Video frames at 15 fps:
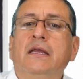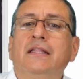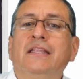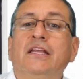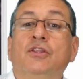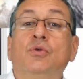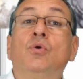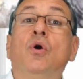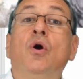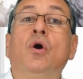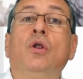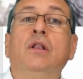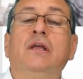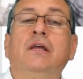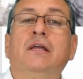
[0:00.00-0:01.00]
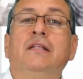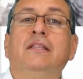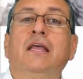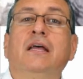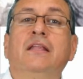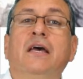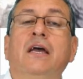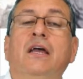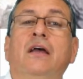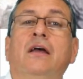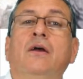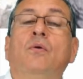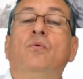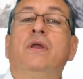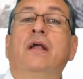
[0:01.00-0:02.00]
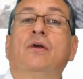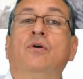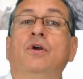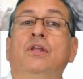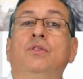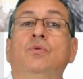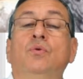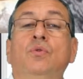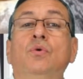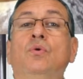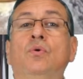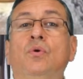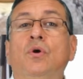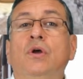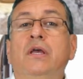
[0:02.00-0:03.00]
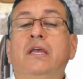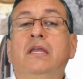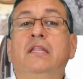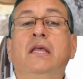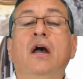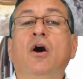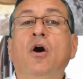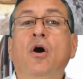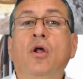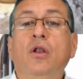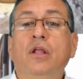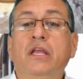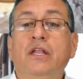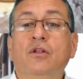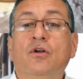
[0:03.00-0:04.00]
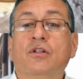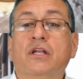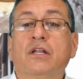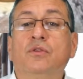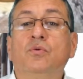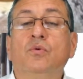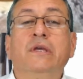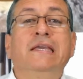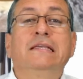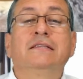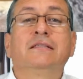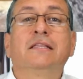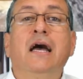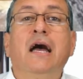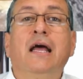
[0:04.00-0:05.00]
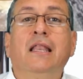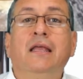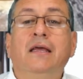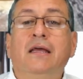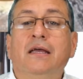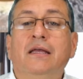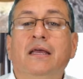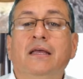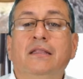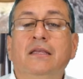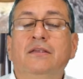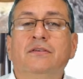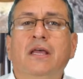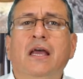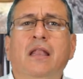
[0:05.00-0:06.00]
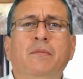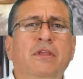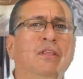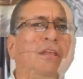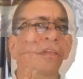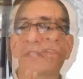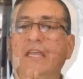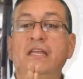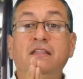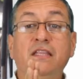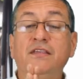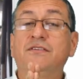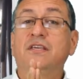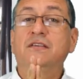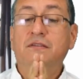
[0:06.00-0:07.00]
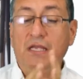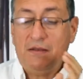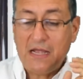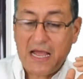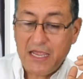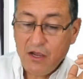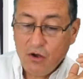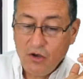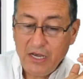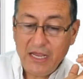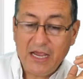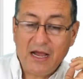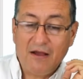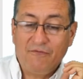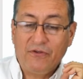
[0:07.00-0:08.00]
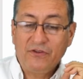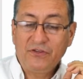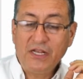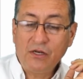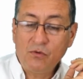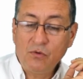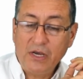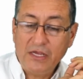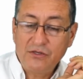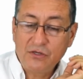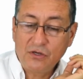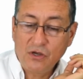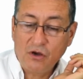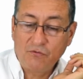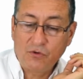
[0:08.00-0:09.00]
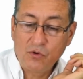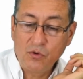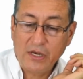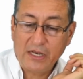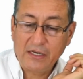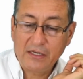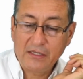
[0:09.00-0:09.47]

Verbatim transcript: the true hole that uh, we are going to do in the hole in order to install uh, this element in this system I only have circulation of coolant.